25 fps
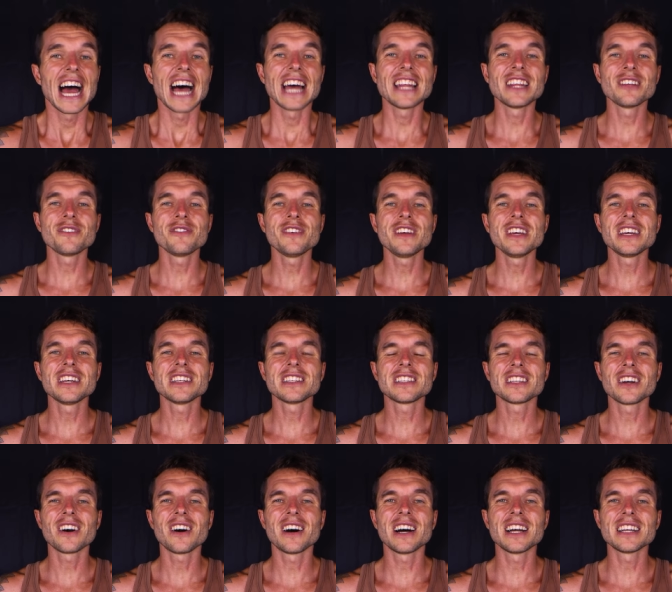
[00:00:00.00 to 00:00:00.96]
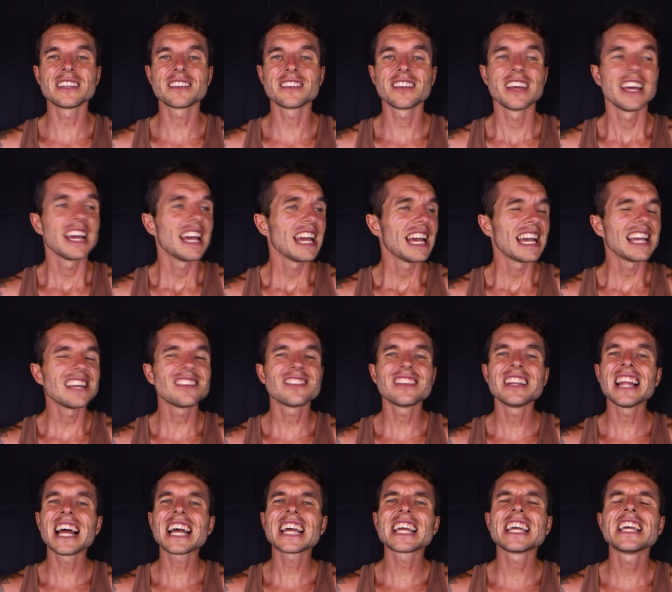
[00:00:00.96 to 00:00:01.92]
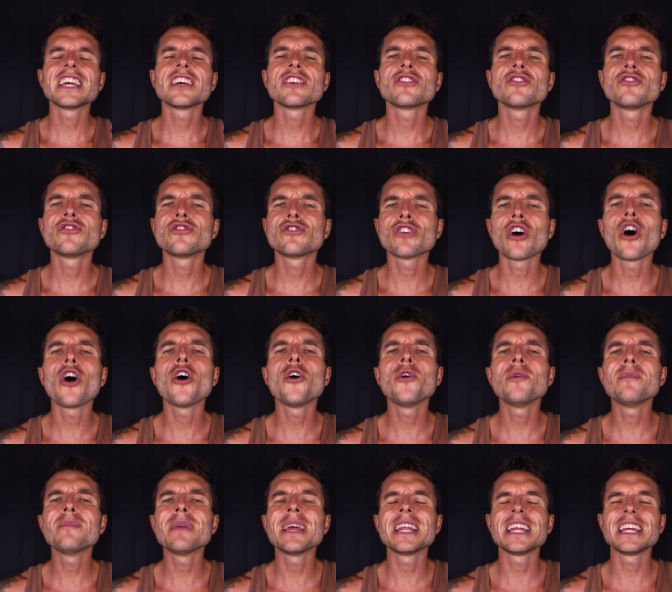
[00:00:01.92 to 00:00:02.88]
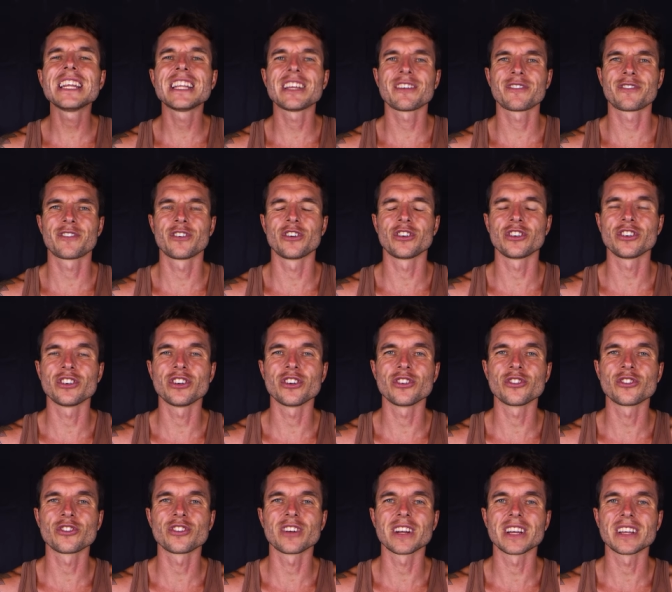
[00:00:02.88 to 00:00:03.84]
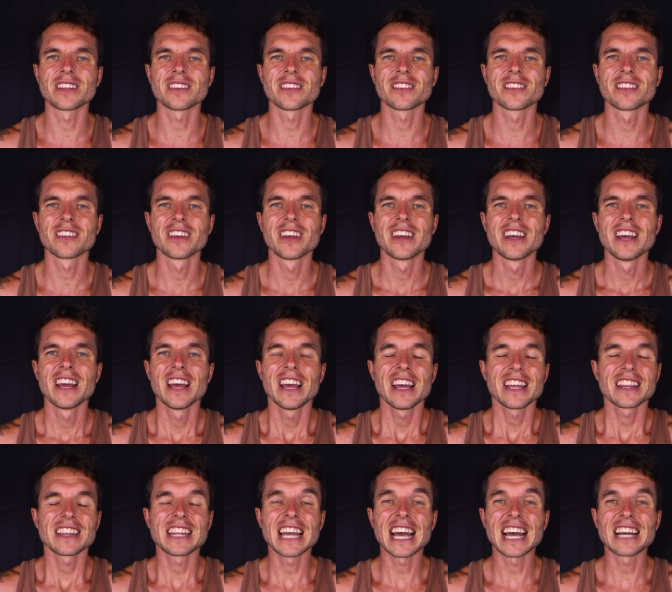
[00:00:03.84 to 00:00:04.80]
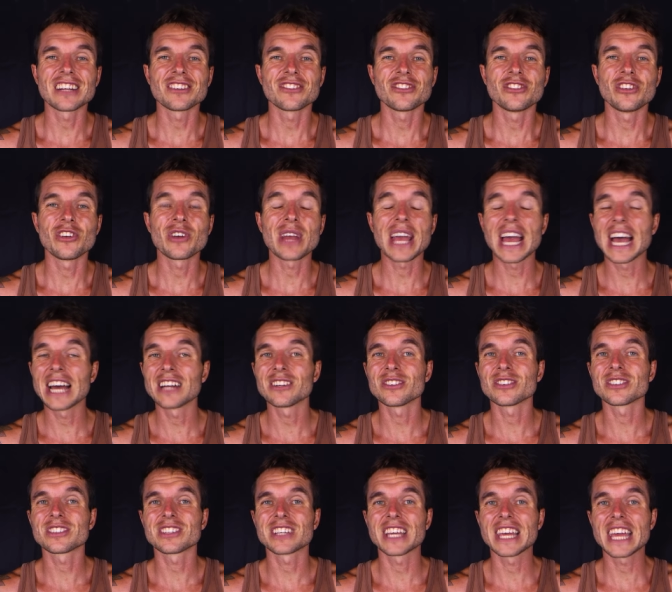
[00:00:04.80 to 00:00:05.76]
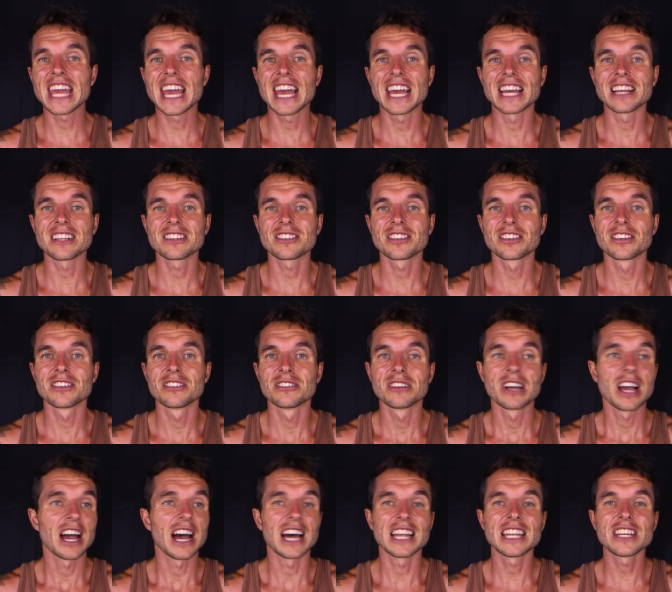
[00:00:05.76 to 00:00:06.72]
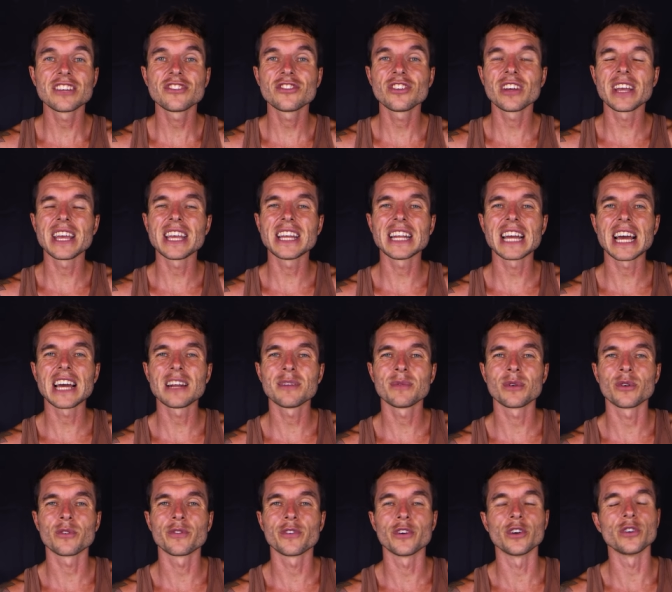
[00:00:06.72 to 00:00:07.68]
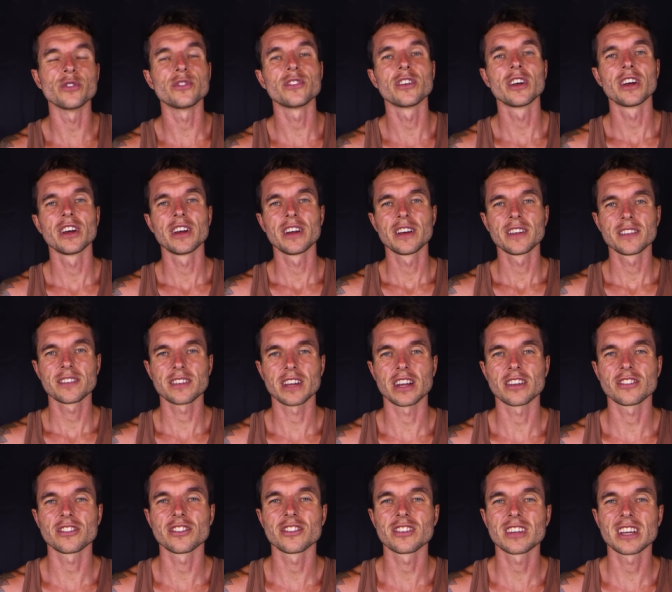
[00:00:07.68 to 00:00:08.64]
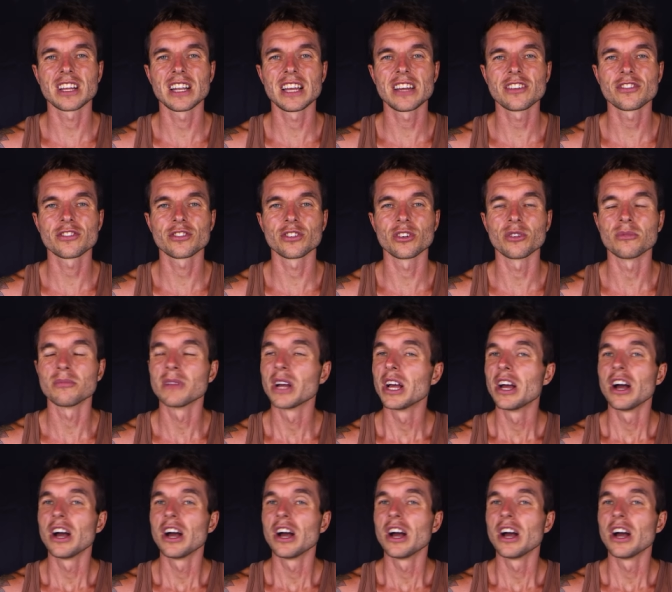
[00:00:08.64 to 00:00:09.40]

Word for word: And the vegan diet is lacking so many different nutrients that you cannot get unless you eat animal foods such as cholesterol.